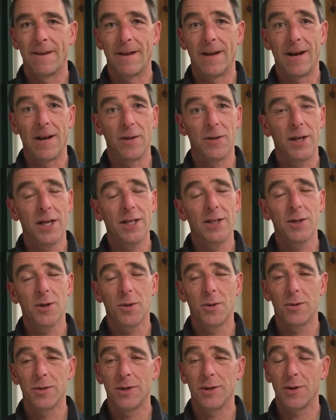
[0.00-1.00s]
I don't think
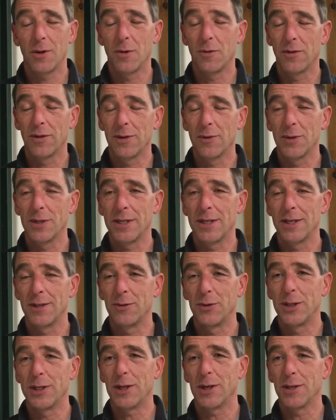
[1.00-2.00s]
so. Hopefully we'll see
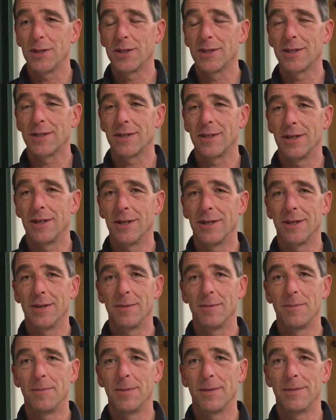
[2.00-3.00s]
the results,
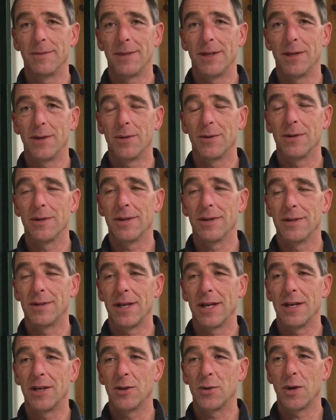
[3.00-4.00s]
um, you know, in the
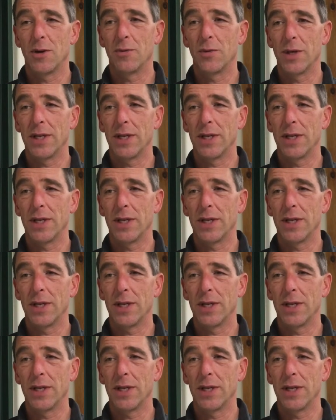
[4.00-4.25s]
10 to 12